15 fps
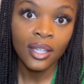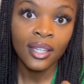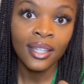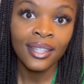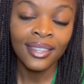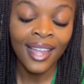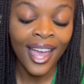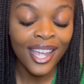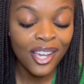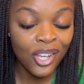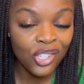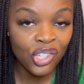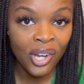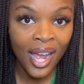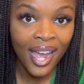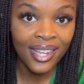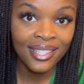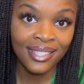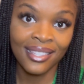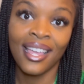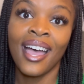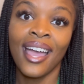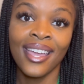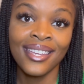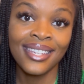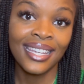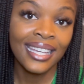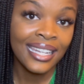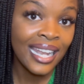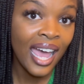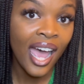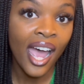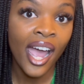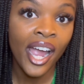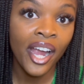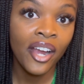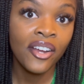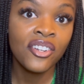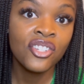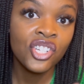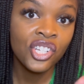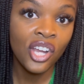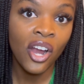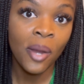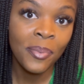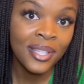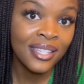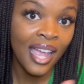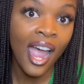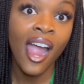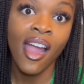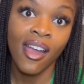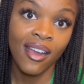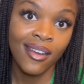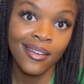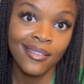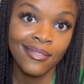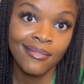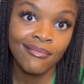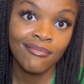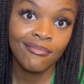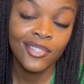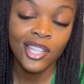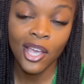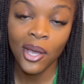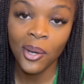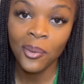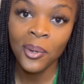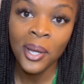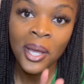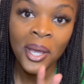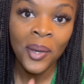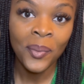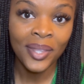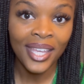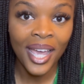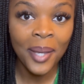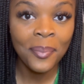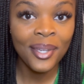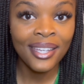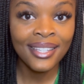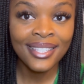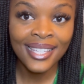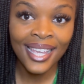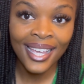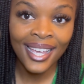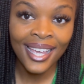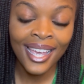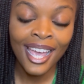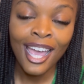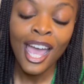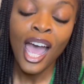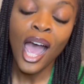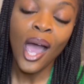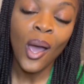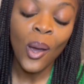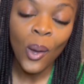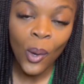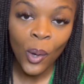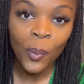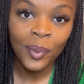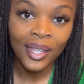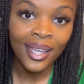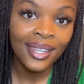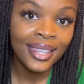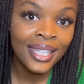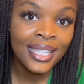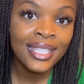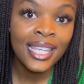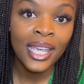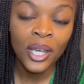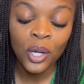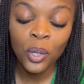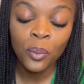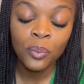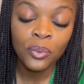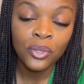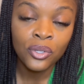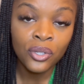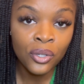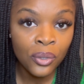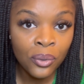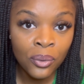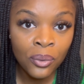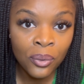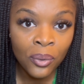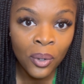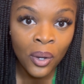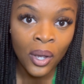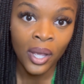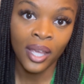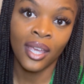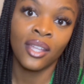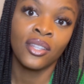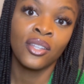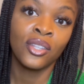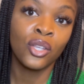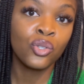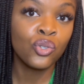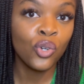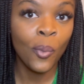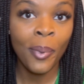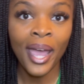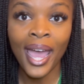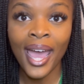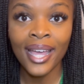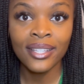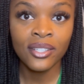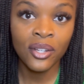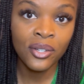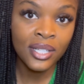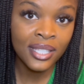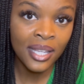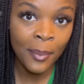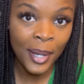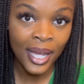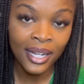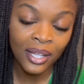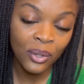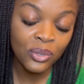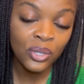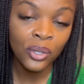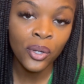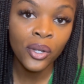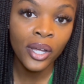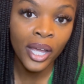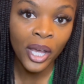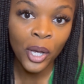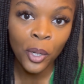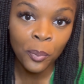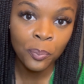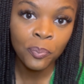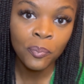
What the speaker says: like attracts like, and iron sharpens iron. So with that being said, I hope that this helped you, and then that you'll pass it on to somebody else who will help.